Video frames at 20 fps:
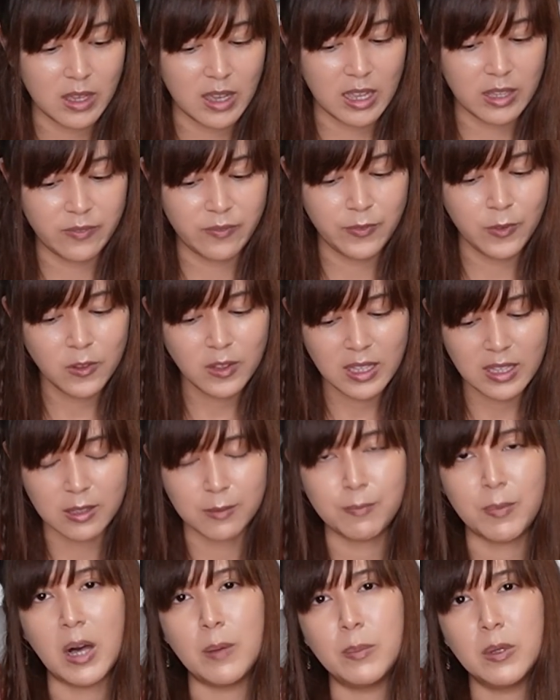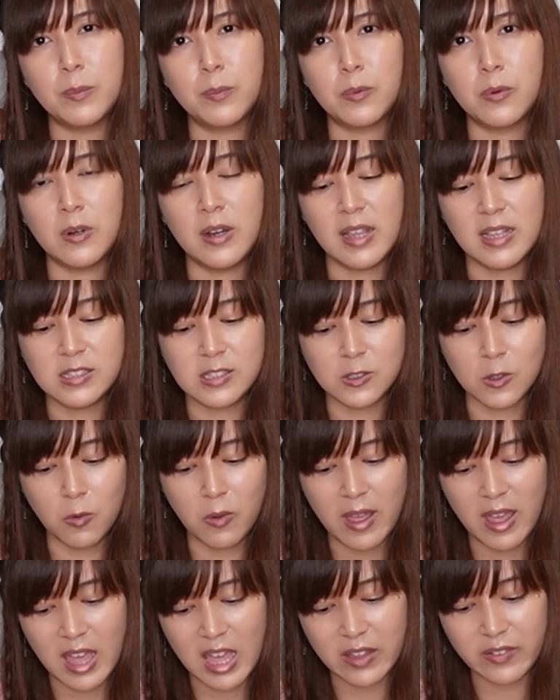I feel like pop-up parades
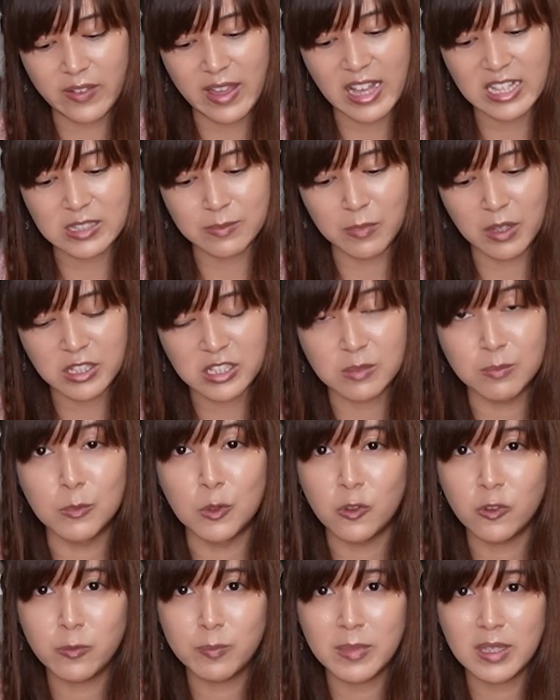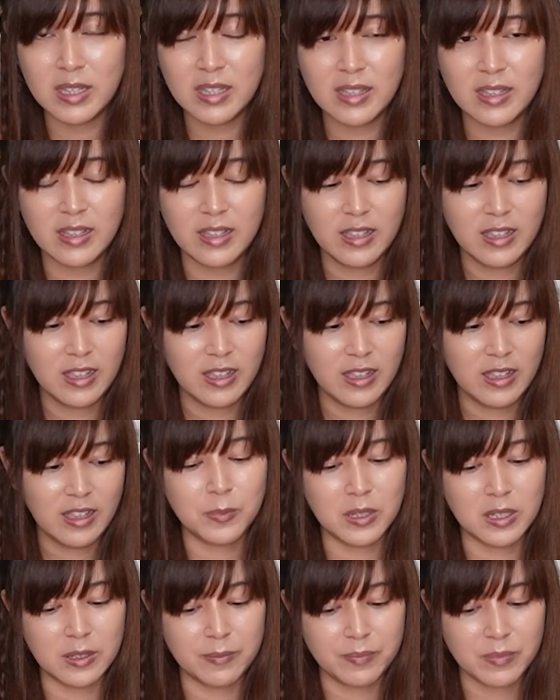don't have as much movement,
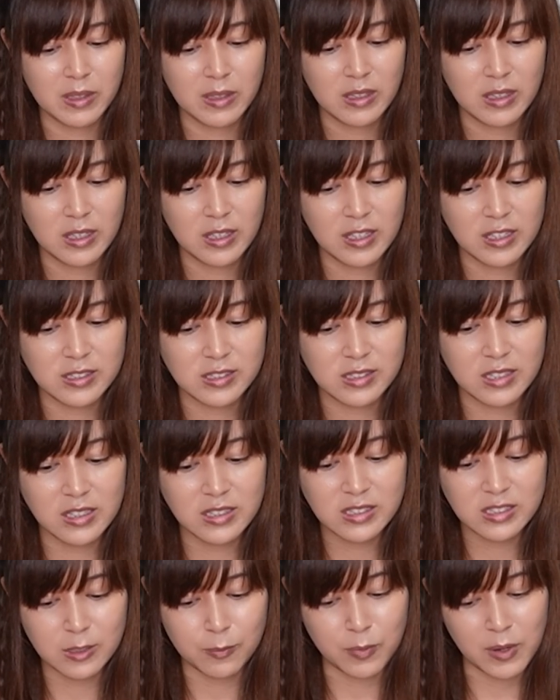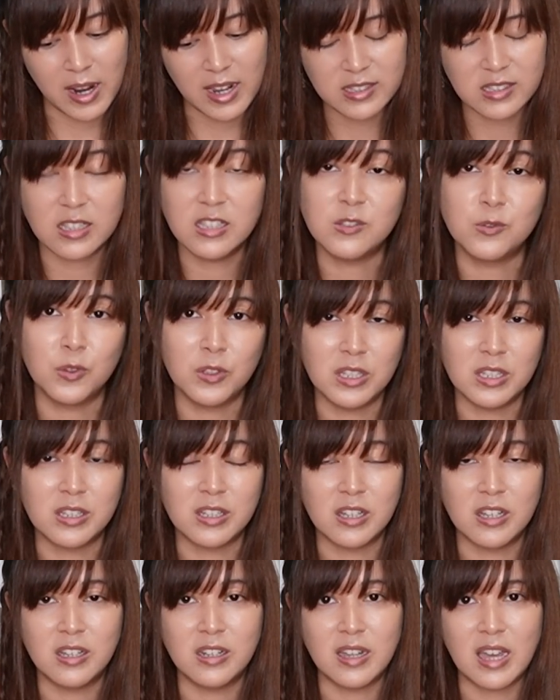but since the price is really
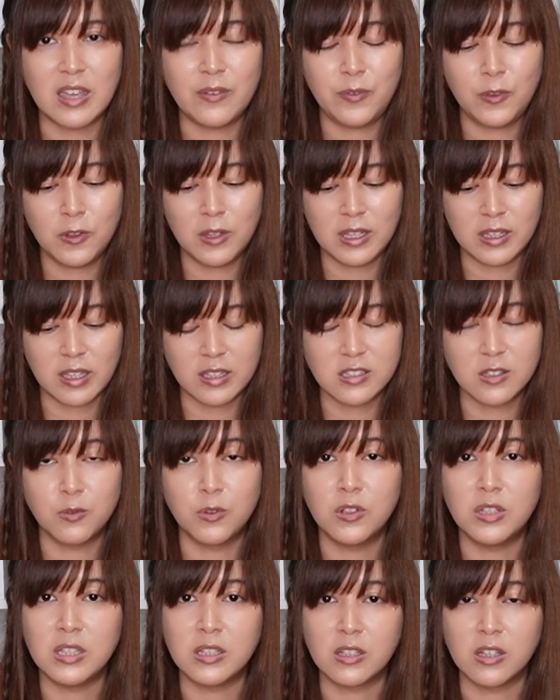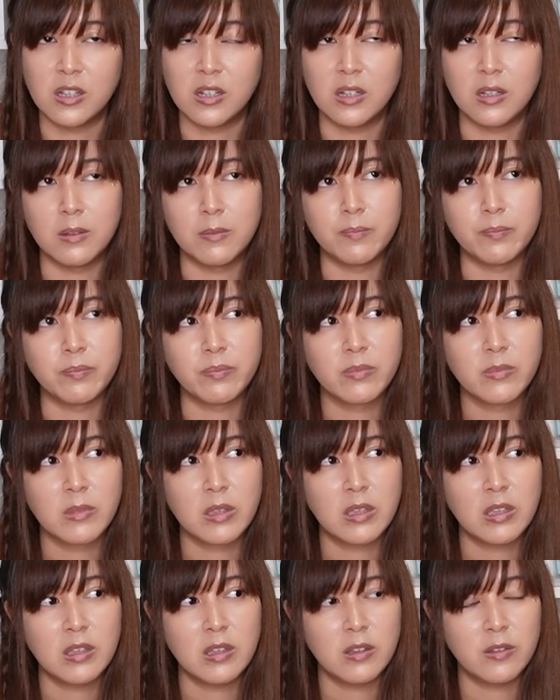good, I feel like it's a really good
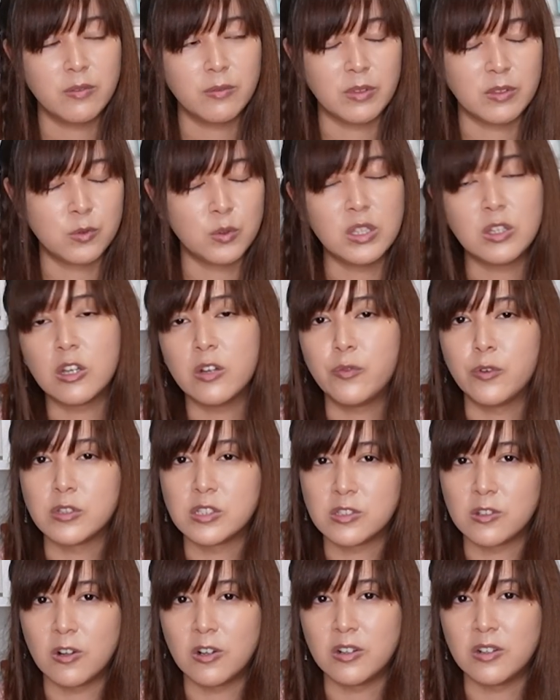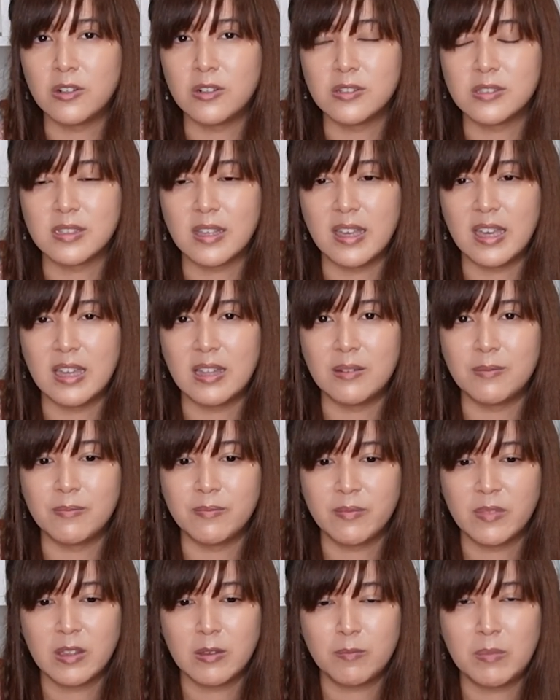it's really good for starters and
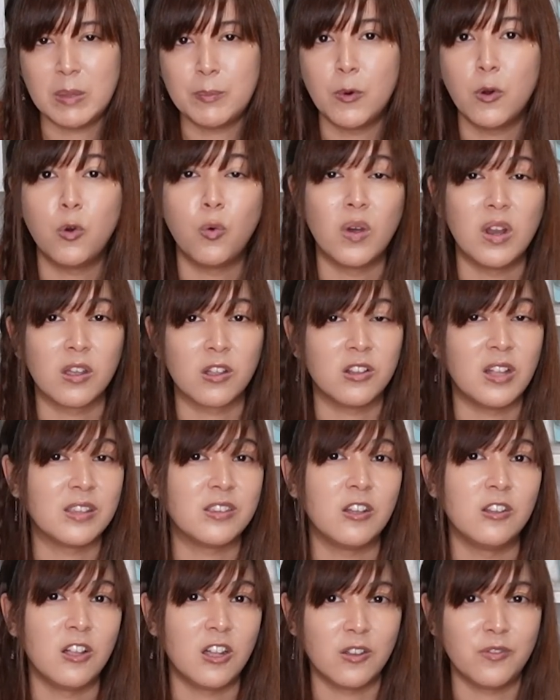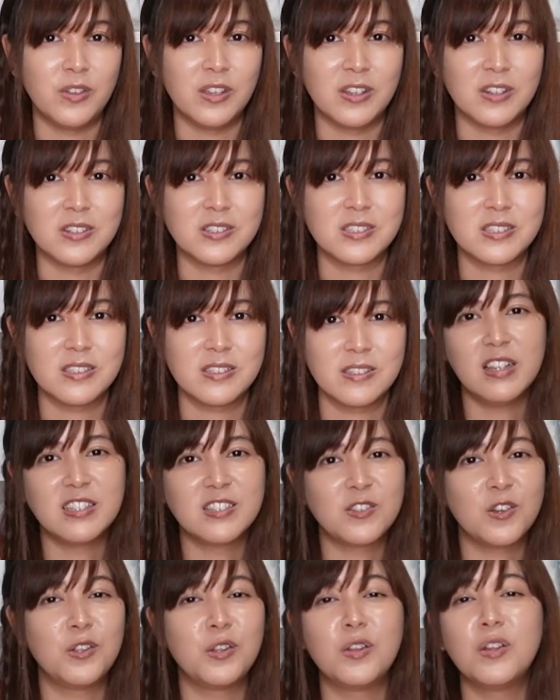people who want to collect a lot of figures.
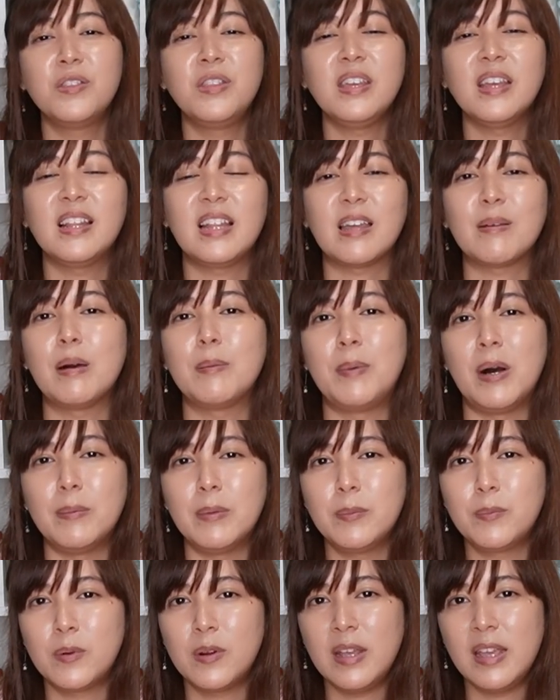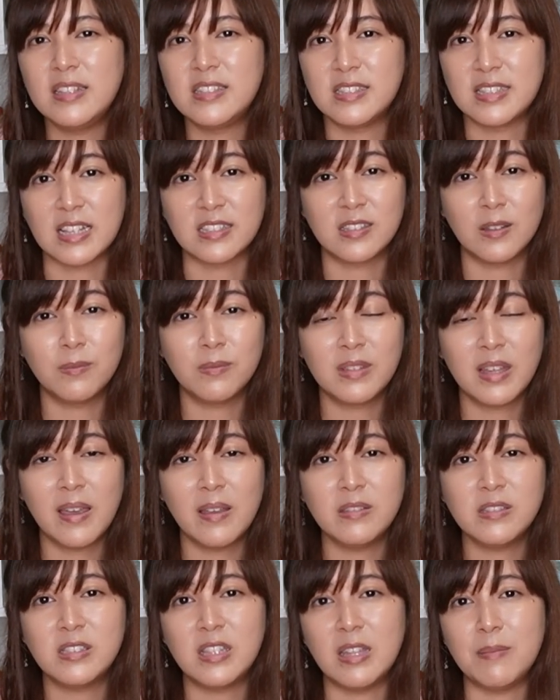So another thing I like about pop-up parades is that
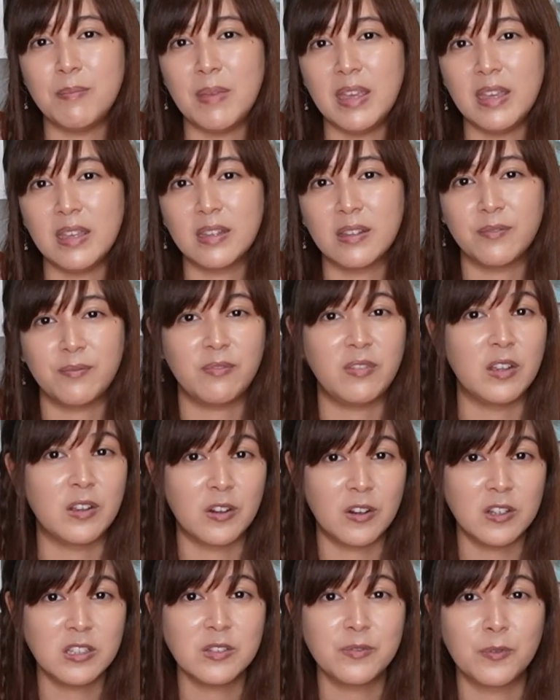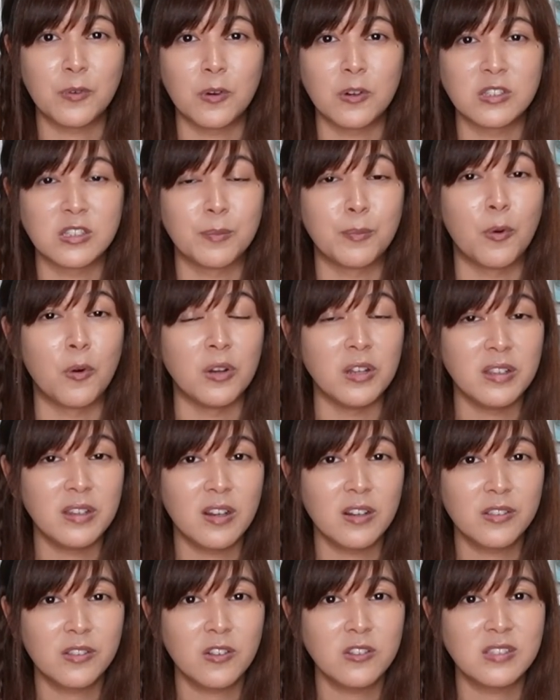sometimes they make figures for supporting
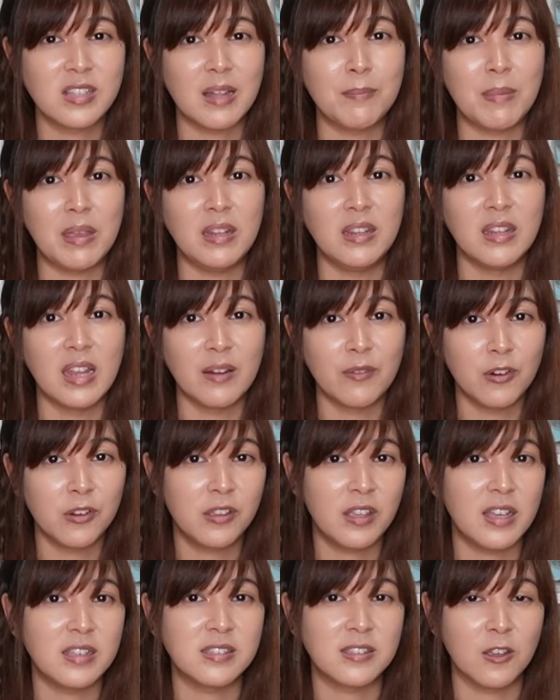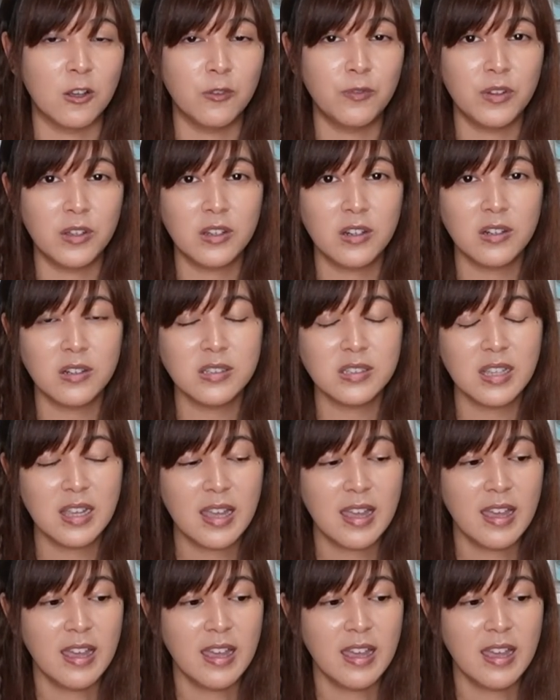characters that may never get scale figures.